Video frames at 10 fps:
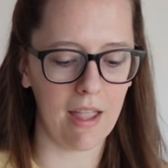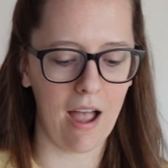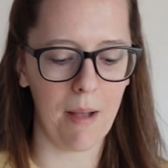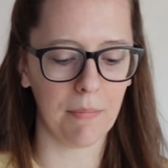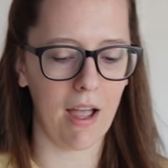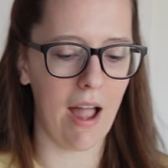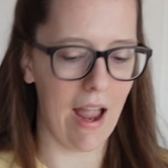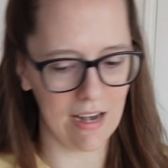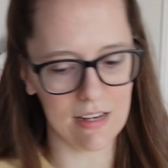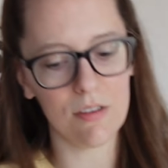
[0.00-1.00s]
yeah, I'm
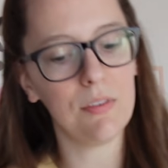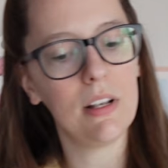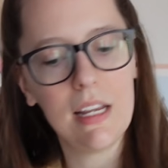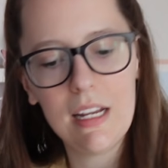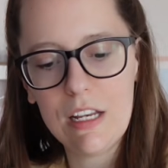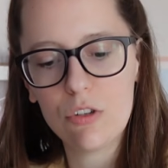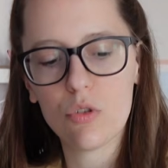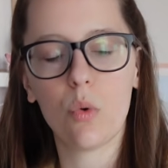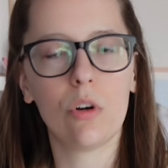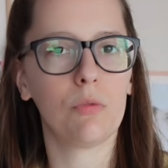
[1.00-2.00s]
kind of leaning
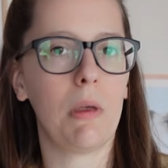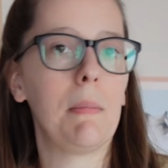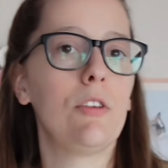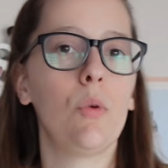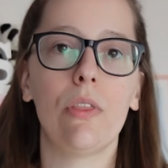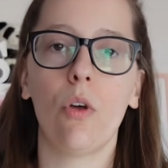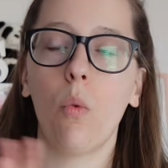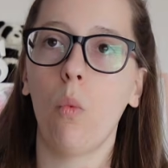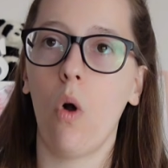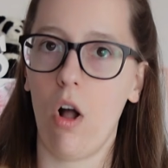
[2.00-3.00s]
towards maybe doing the
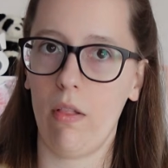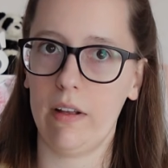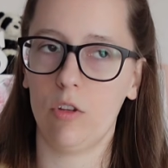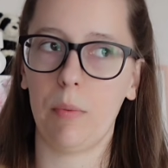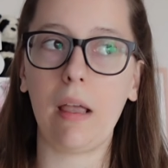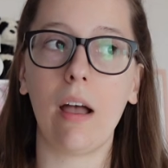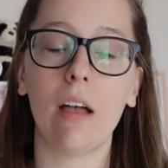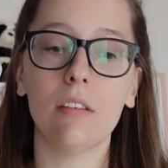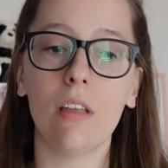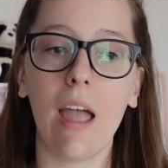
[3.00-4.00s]
wallets
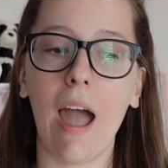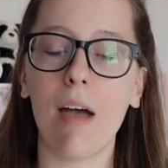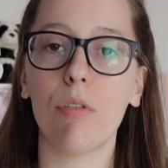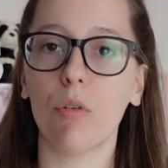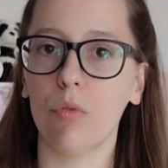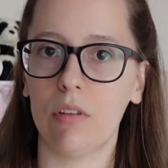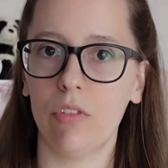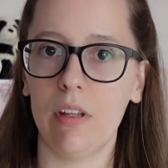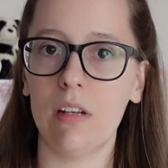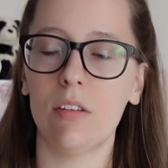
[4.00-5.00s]
because I have the
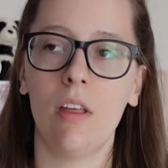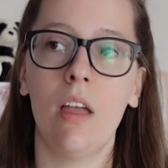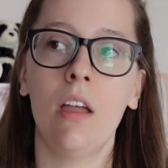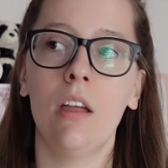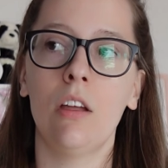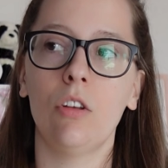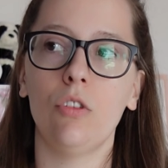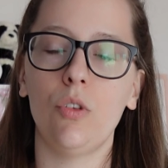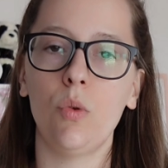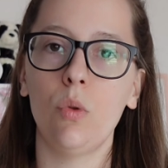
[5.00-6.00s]
wristlets.
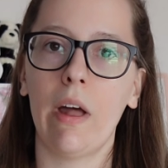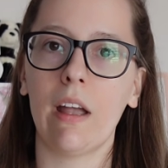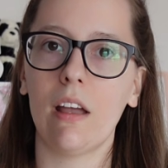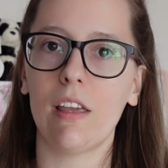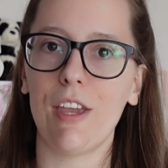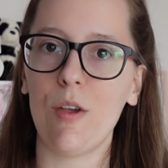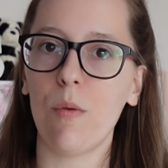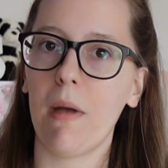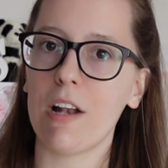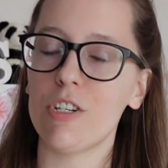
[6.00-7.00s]
Do like a
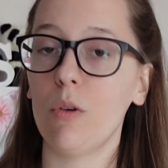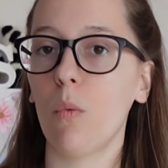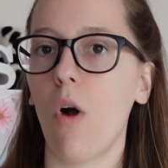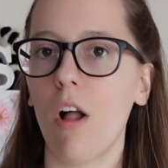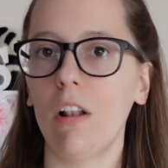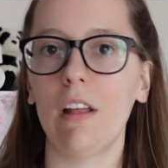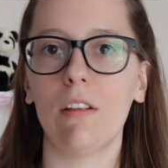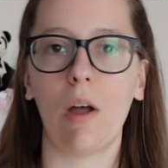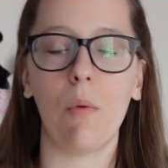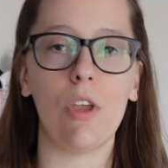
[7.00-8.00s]
cute matching
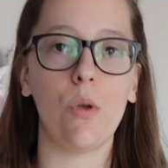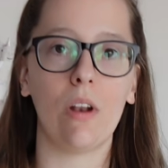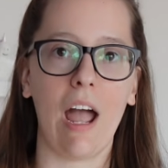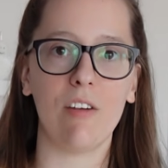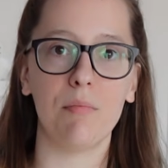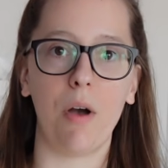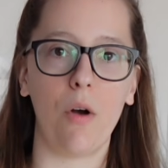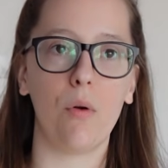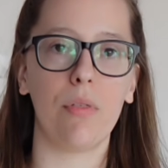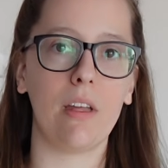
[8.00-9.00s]
wallet. That way you could have
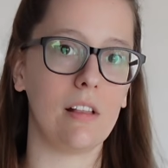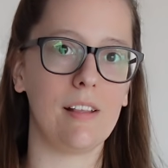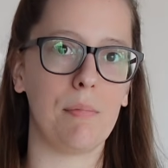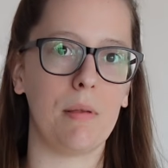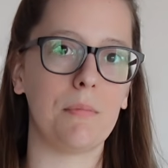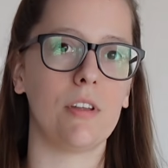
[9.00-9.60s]
both and clip them